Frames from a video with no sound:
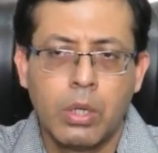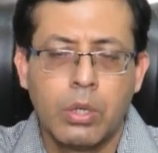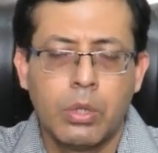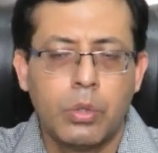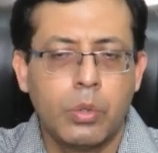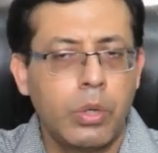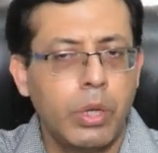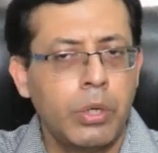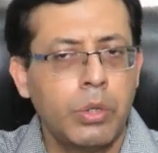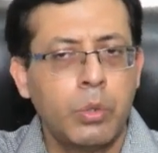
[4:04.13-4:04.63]

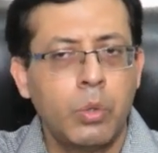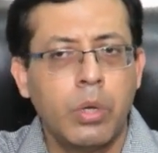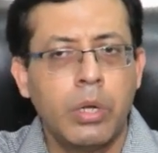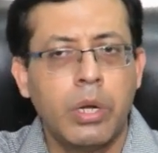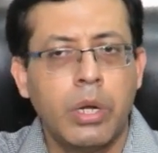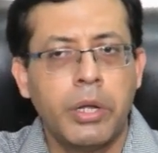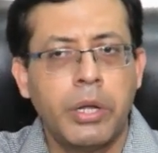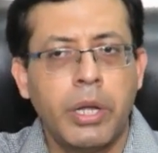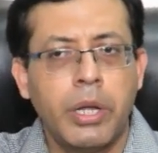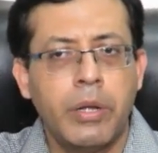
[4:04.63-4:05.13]
You can go and
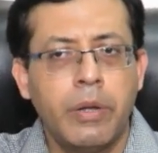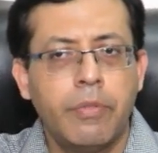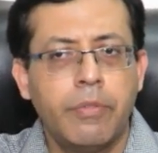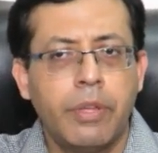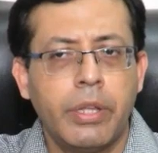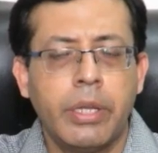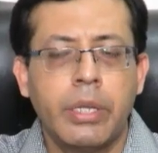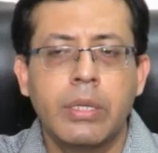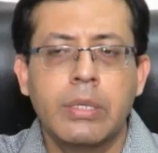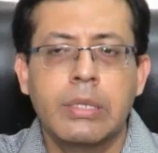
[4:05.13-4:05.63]
attend
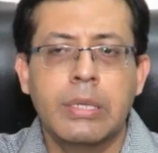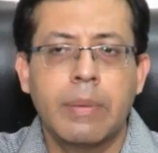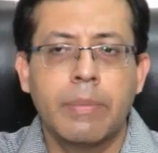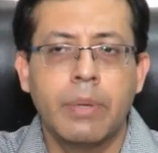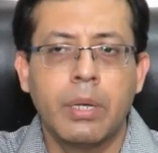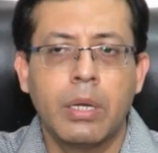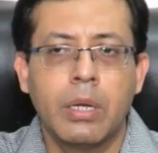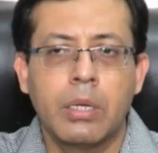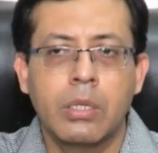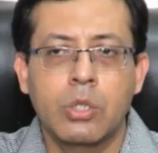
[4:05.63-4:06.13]
various
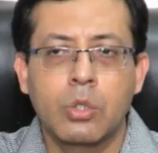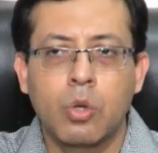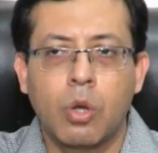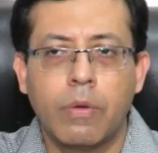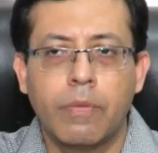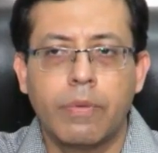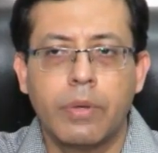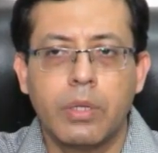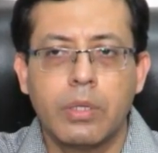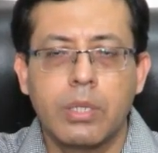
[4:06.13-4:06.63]
seminars,
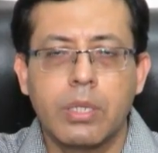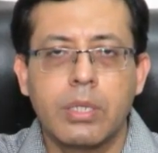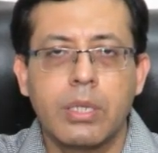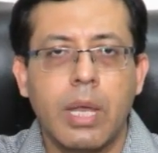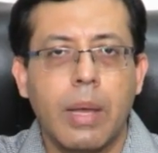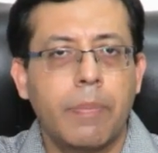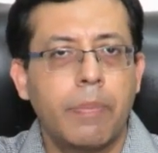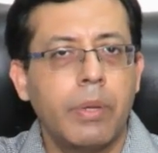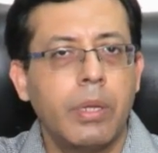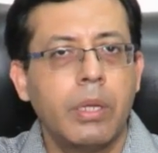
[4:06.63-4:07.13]
conferences
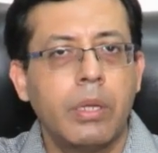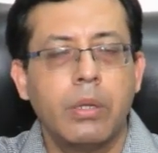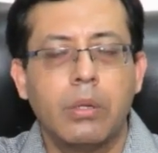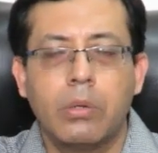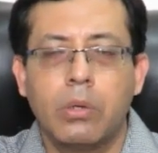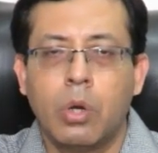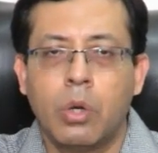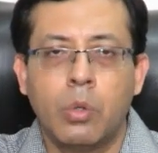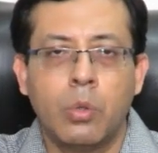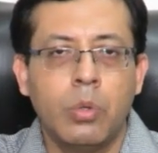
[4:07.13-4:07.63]
happening
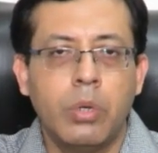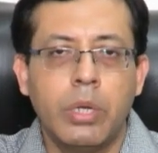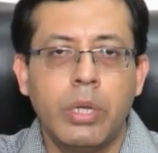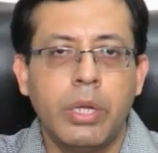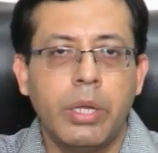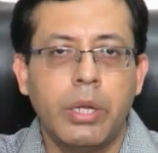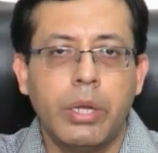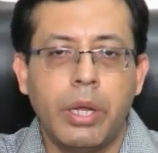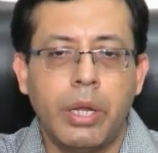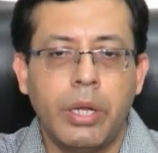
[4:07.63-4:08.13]
not
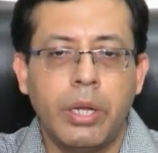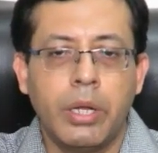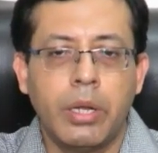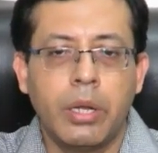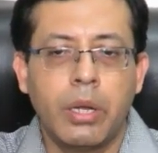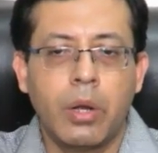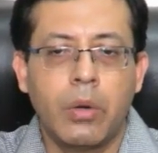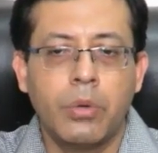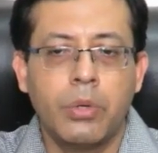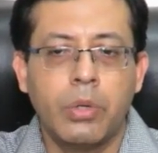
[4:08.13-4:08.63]
only in and
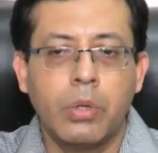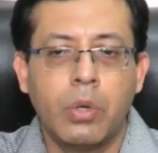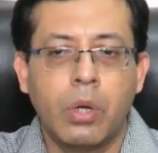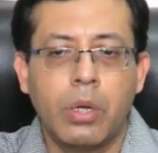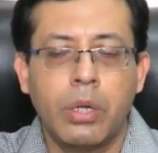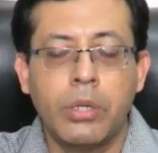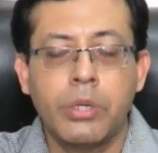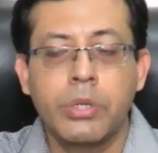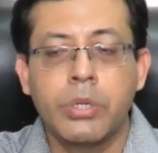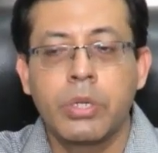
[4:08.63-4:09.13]
around your
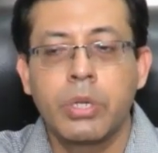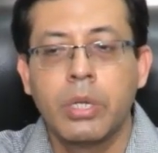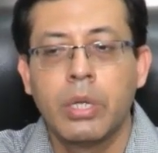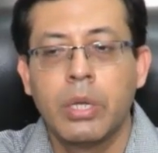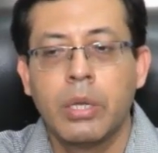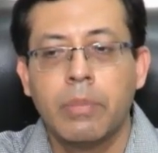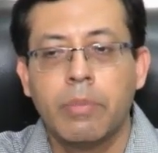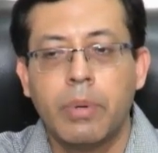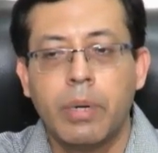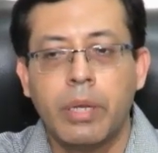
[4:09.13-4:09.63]
college,
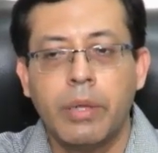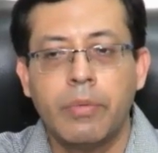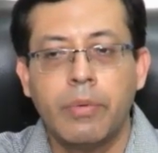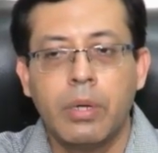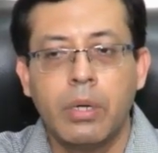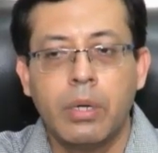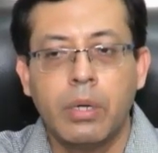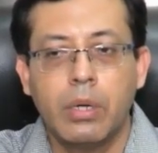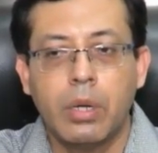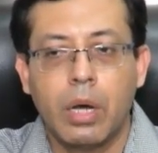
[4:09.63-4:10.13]
but
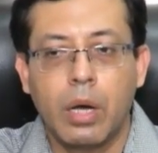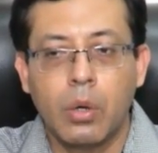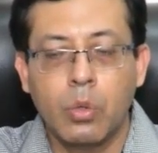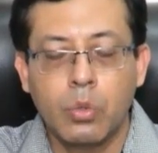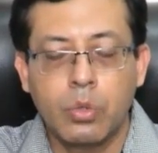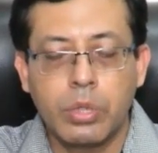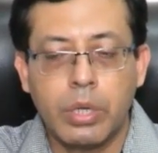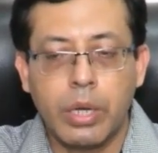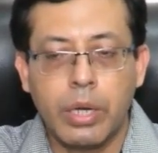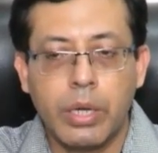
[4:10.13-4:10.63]
even
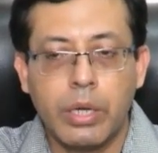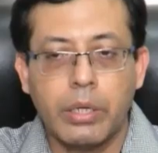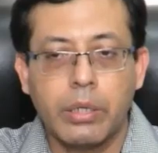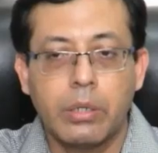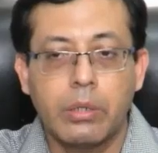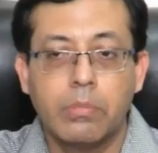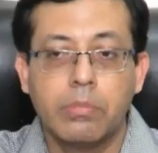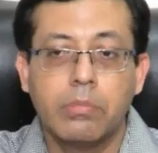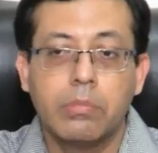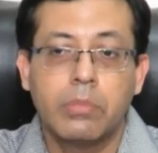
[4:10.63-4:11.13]
outside,
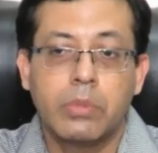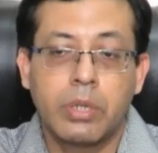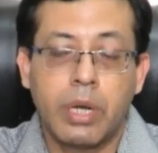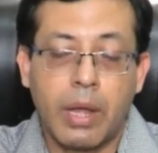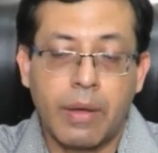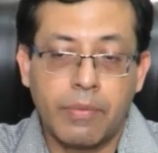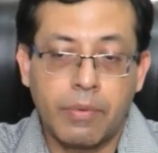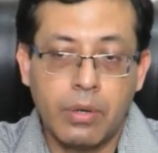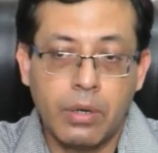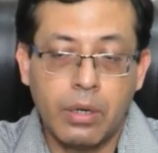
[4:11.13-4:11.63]

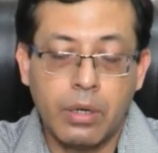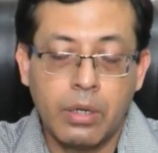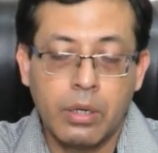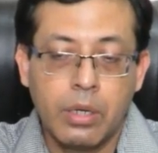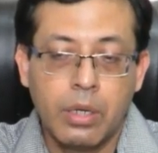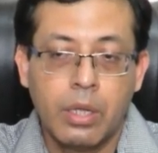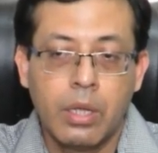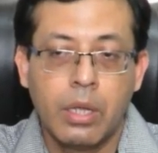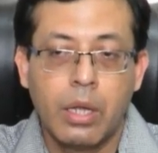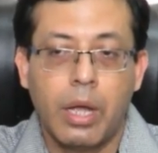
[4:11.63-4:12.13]
travel.
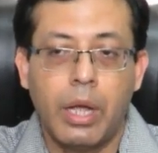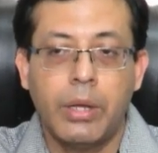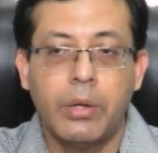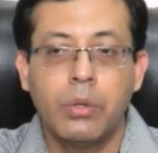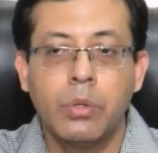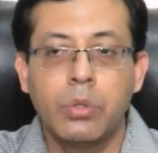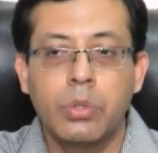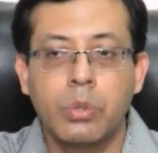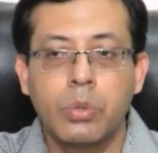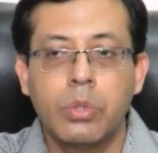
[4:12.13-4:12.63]
I
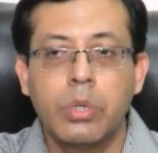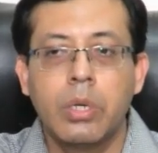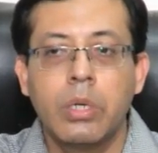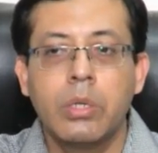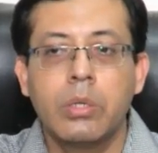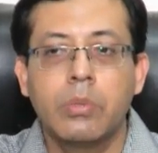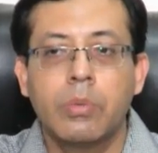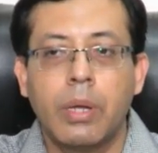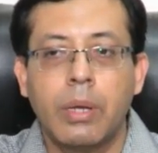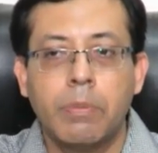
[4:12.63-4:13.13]
know
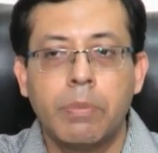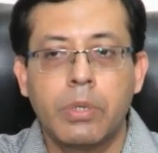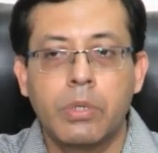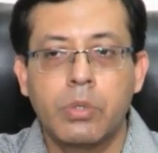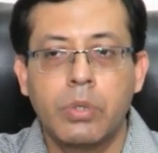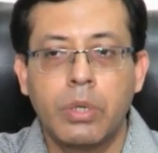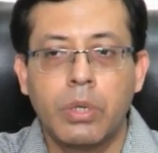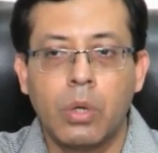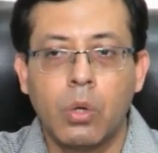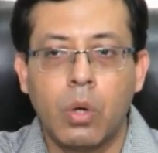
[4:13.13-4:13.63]
students while
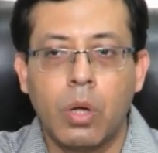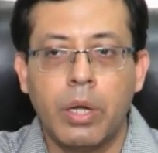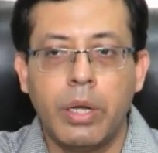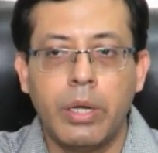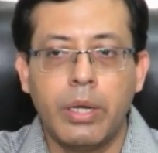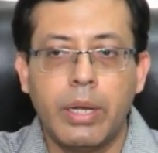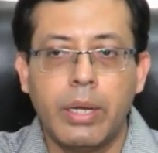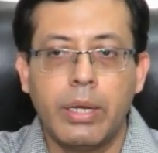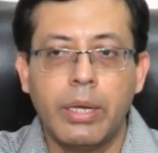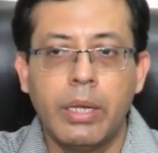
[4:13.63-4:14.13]
pursuing law
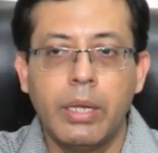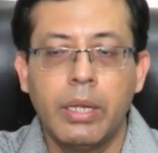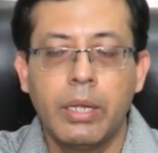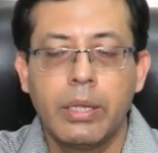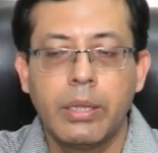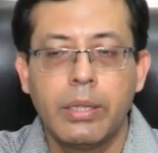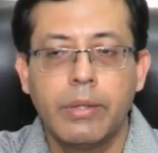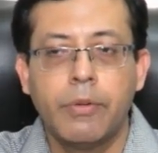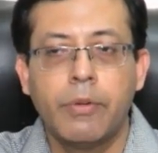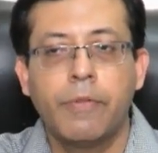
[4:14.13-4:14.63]
in Delhi,
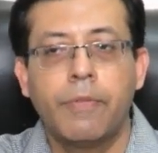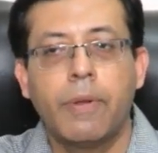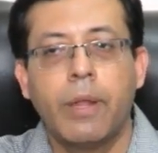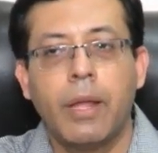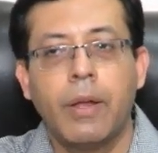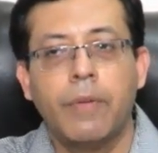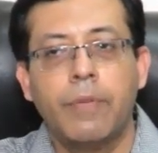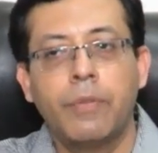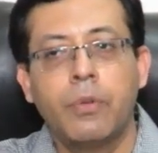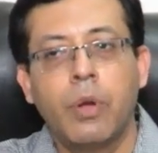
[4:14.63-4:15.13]
they would fly
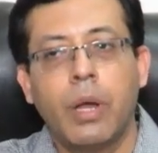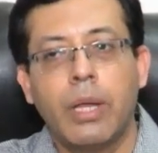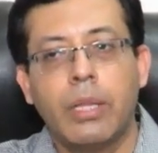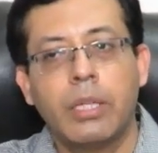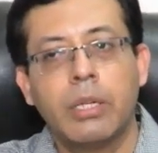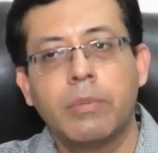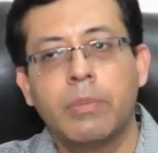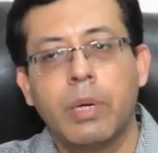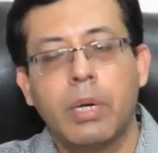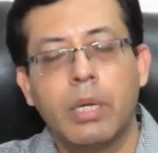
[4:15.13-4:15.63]
off to
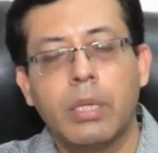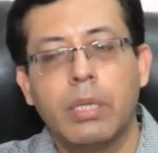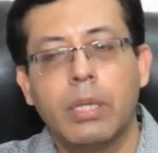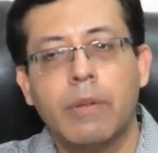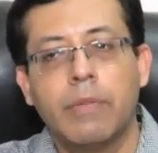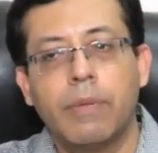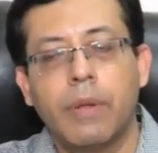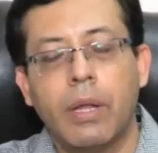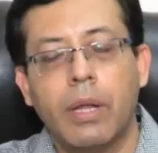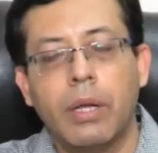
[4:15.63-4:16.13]
Hyderabad,
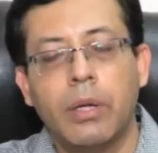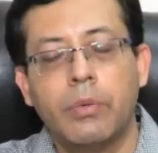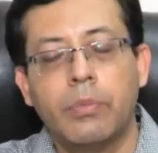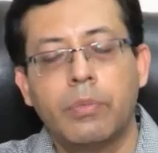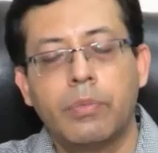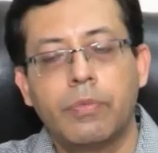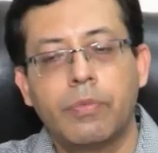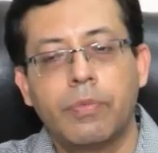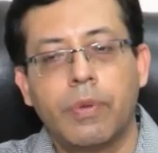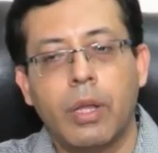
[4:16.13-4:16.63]
they'll
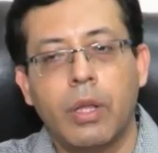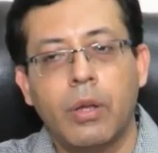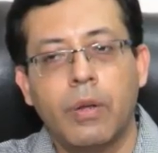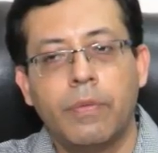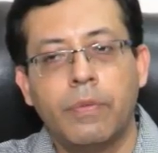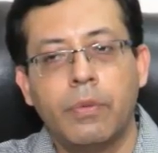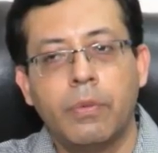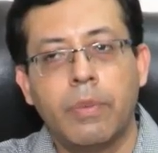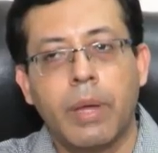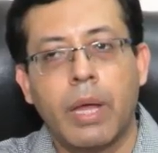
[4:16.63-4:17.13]
fly
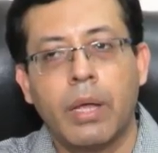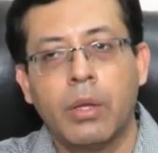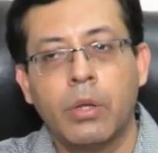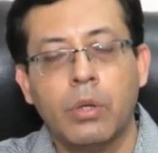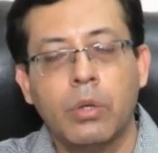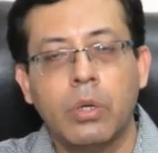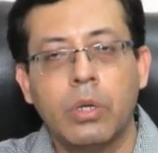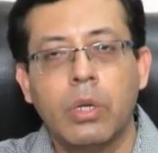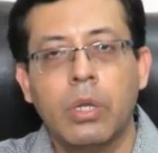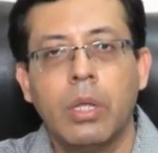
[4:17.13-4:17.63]
off to
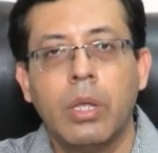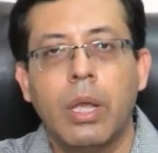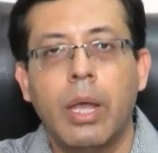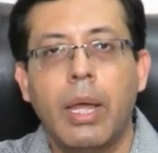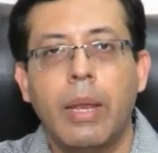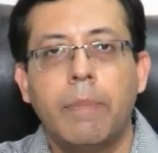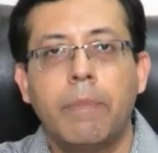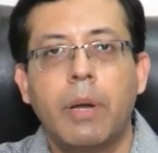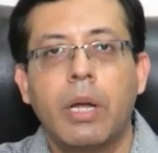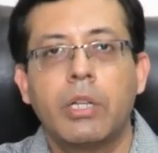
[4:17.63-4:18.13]
Bangalore
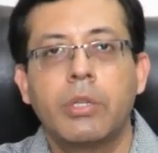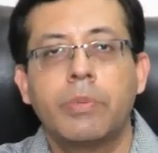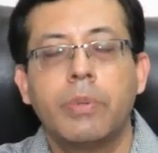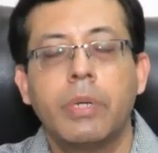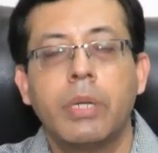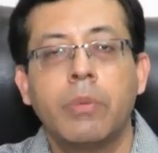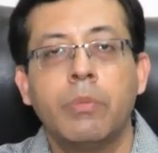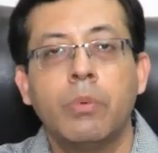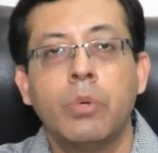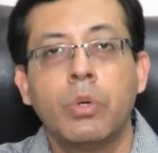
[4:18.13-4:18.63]
and
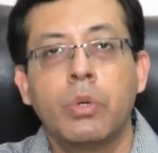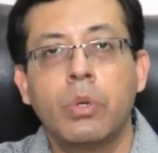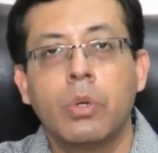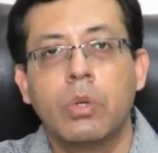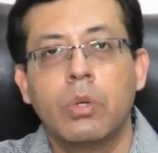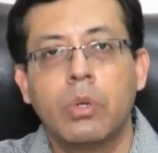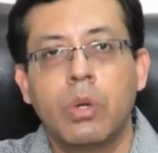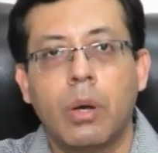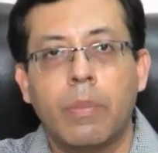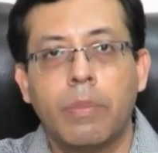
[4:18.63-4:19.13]
participate in moot
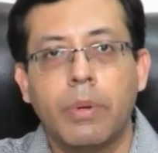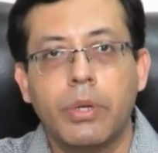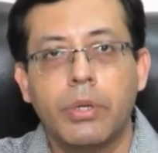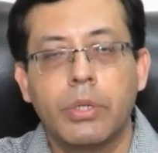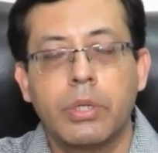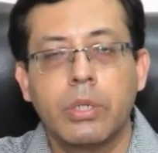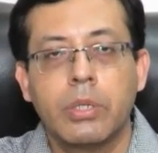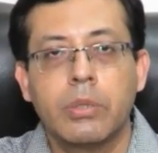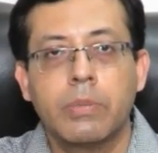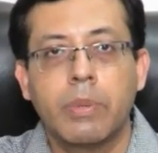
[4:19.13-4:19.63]
court
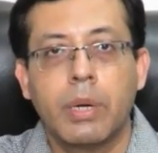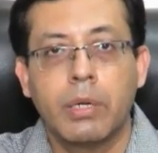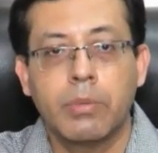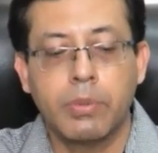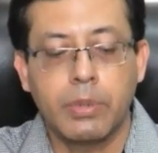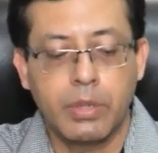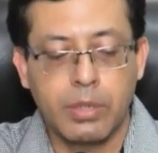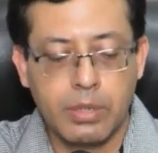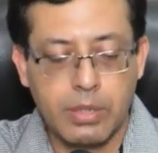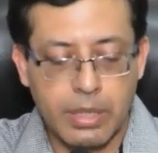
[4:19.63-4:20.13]
competitions,
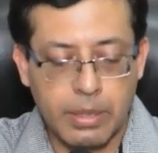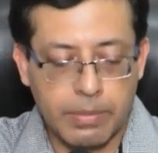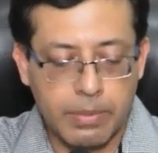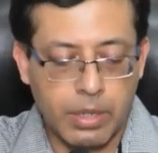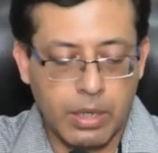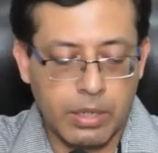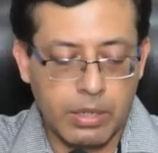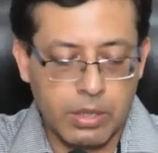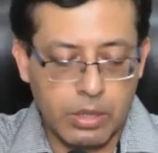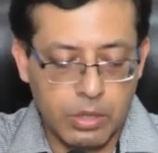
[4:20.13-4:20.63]
participate in
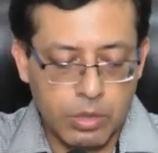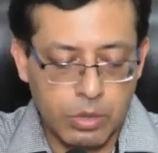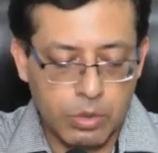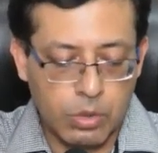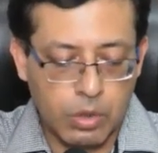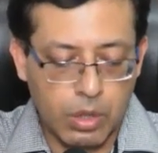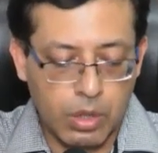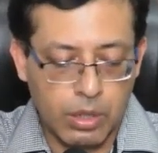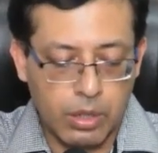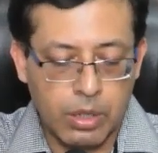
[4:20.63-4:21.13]
seminars and so
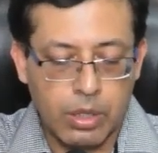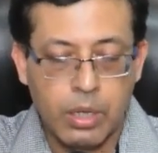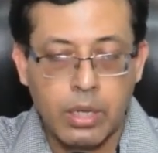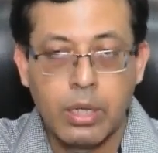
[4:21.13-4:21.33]
on.